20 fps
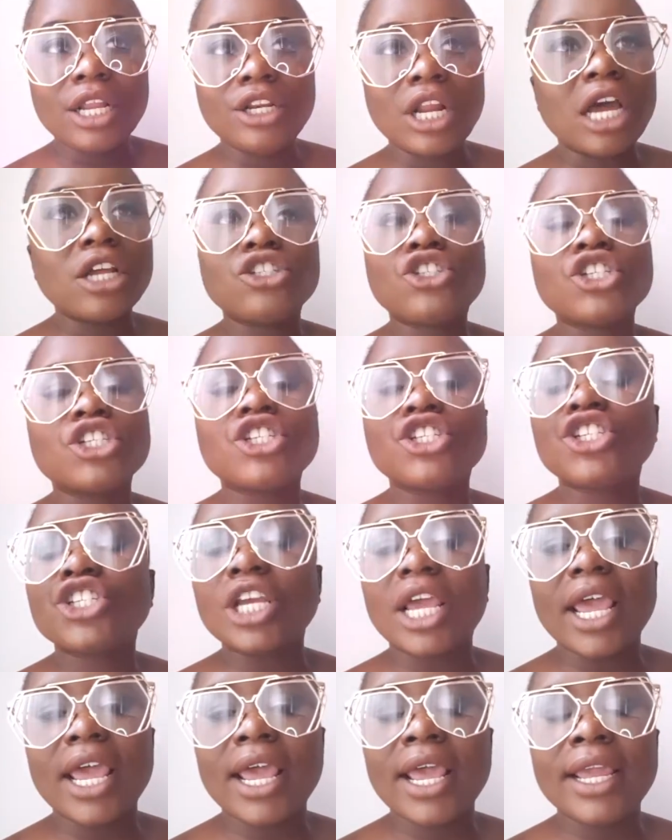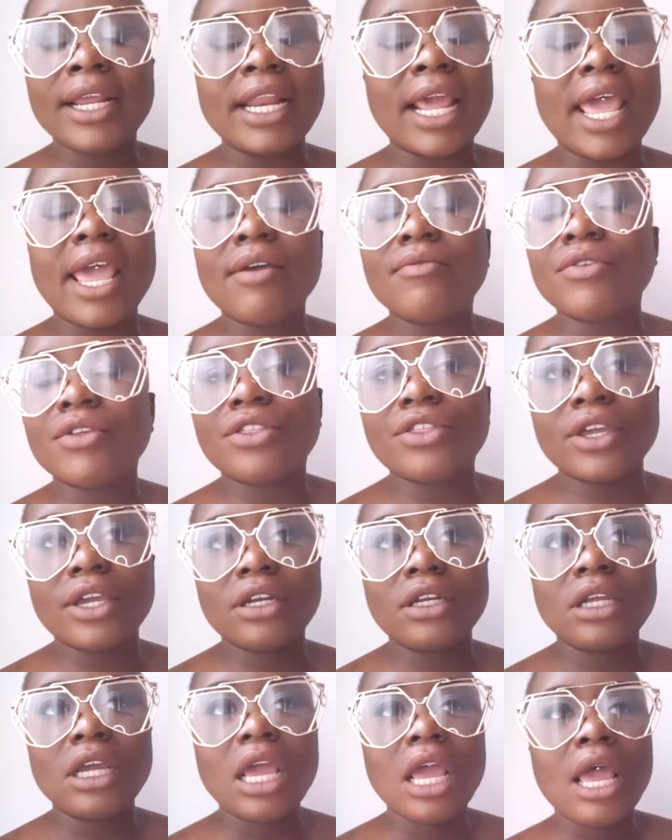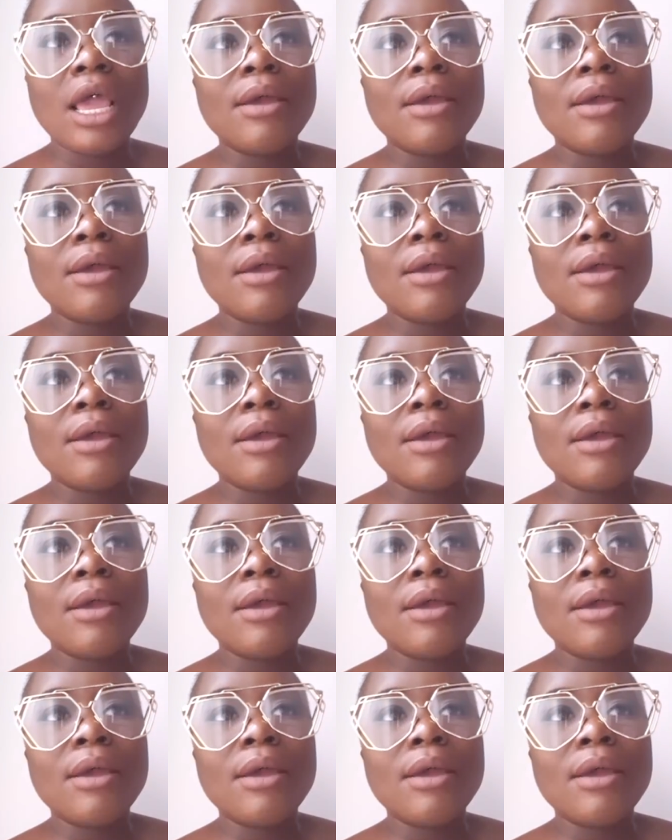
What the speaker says: not just your hair, in everything,